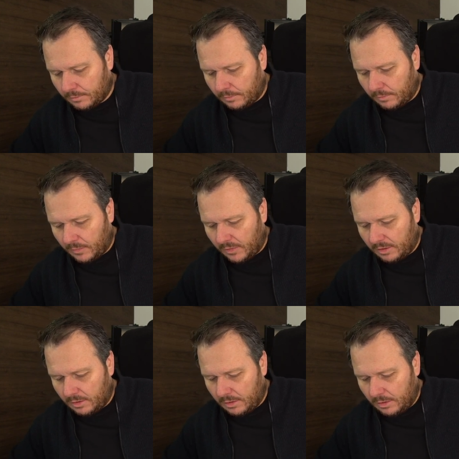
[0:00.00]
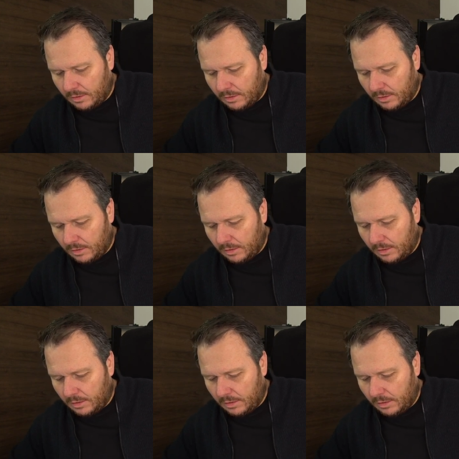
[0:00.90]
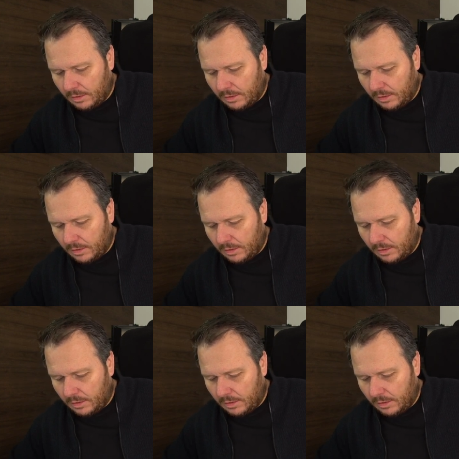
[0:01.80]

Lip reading: (silence)